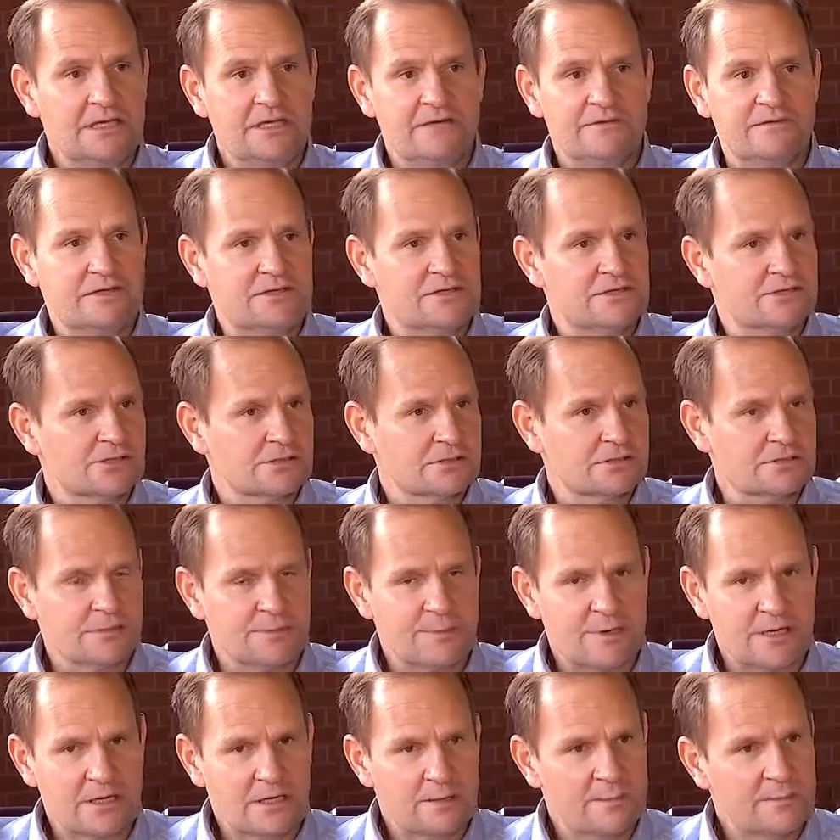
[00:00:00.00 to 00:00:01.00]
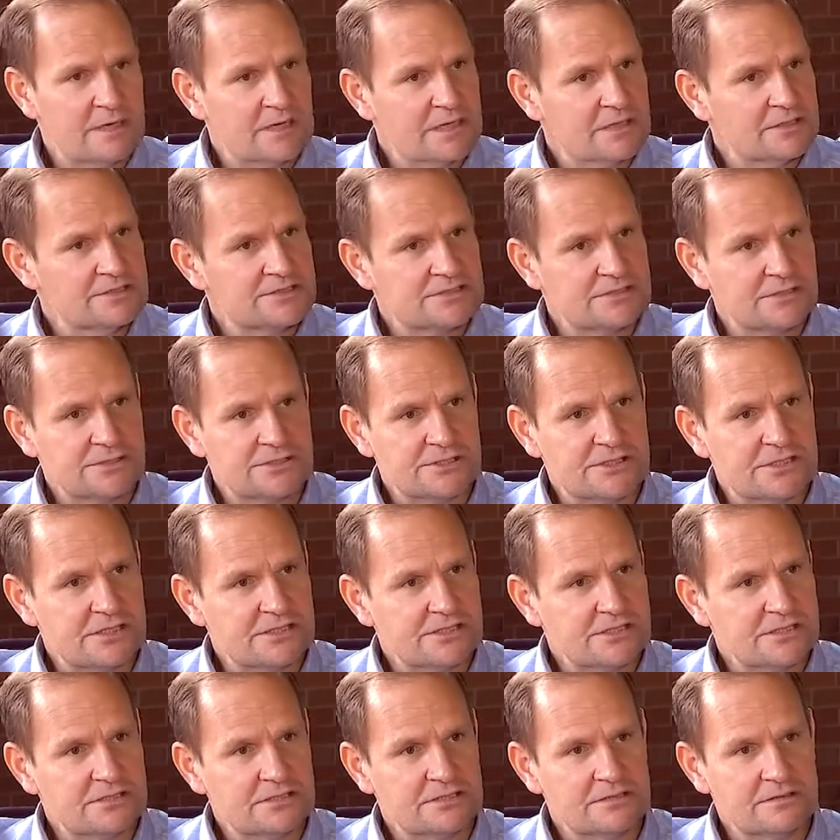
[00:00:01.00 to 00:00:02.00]
Even in the Journal of American Medical
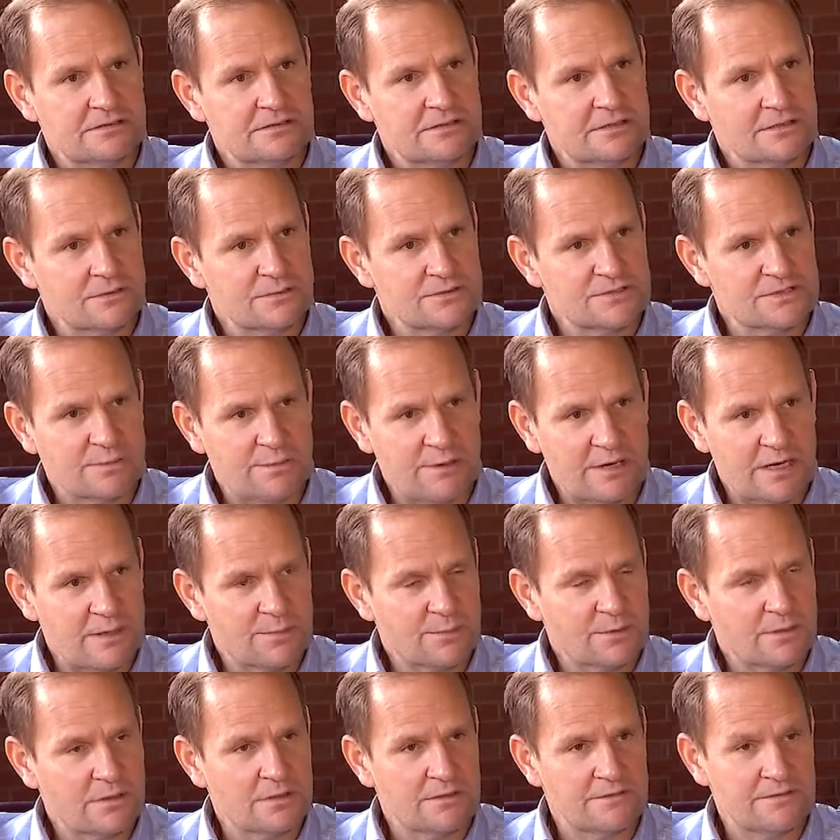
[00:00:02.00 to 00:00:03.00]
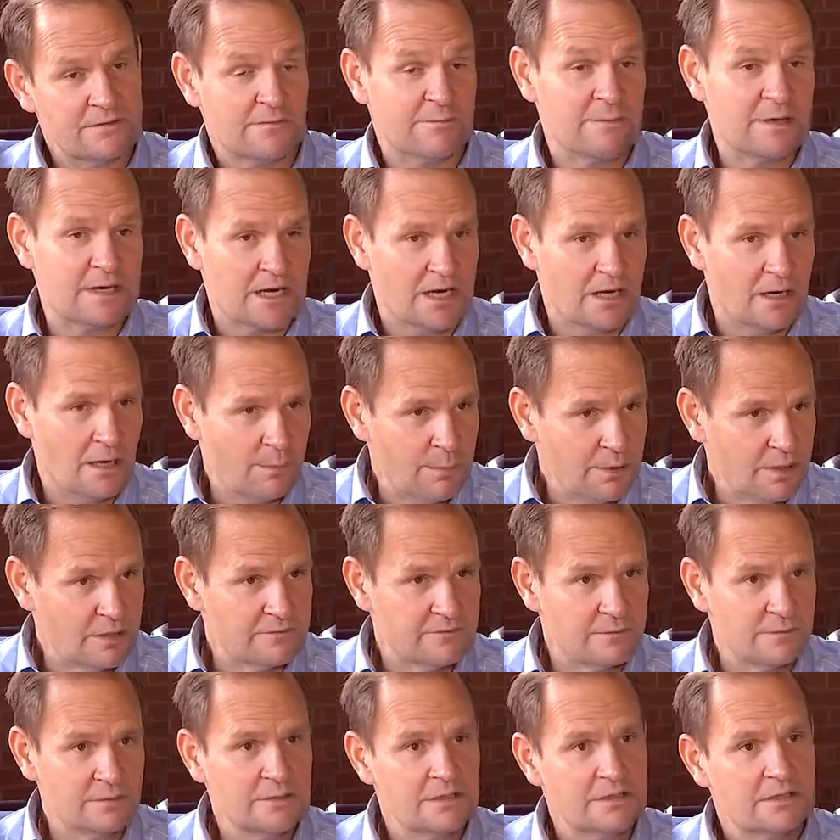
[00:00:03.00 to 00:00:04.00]
Association, there was a paper, there have been a couple of
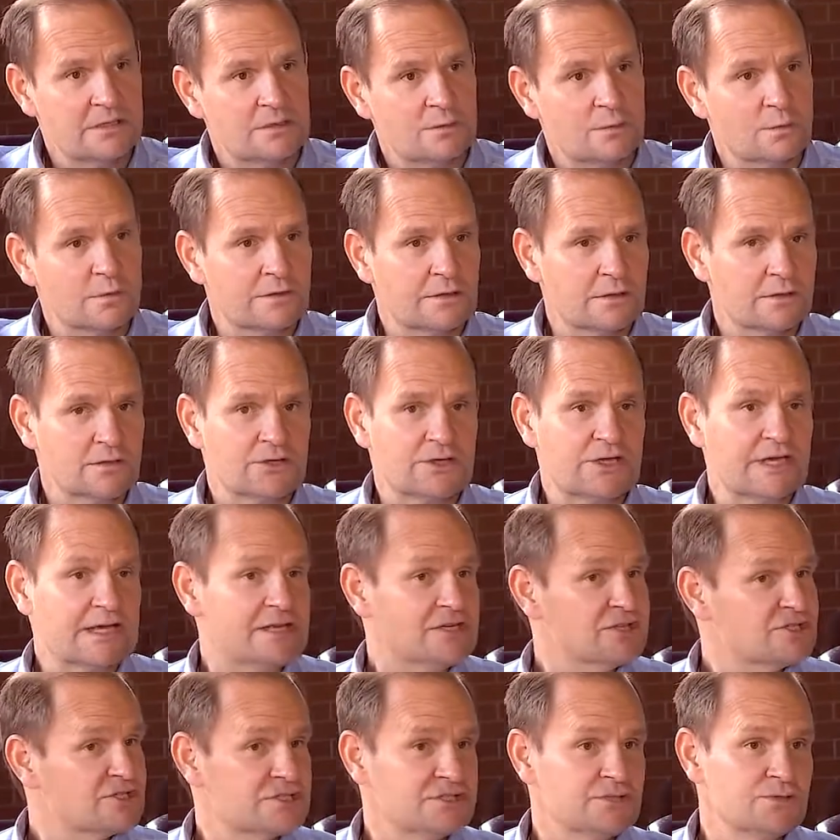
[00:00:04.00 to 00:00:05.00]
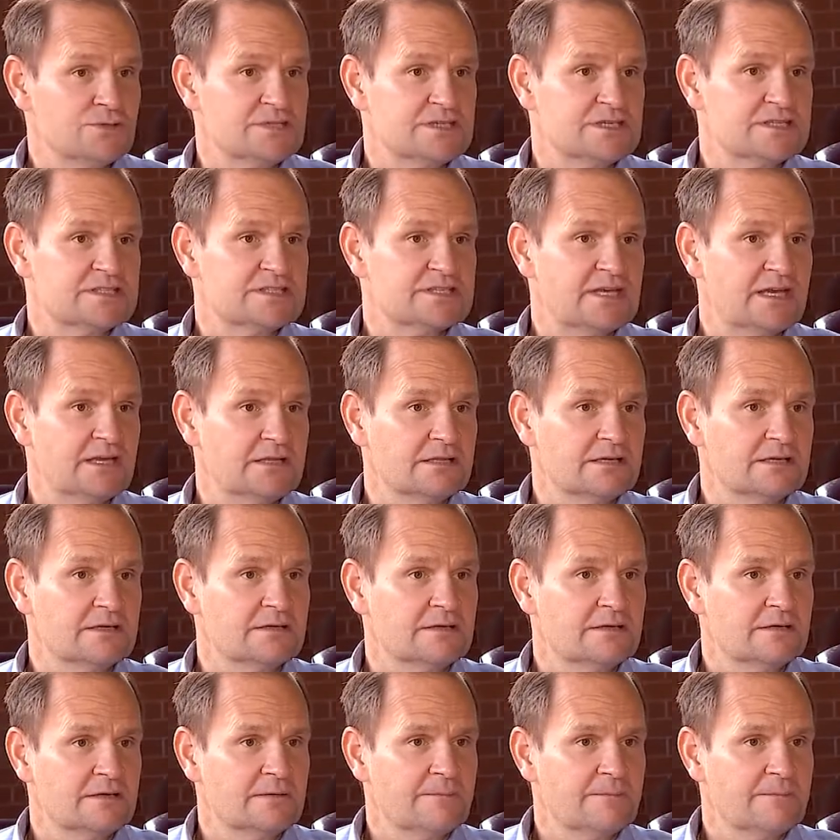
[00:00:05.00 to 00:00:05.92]
them, where they're looking at just using a saline.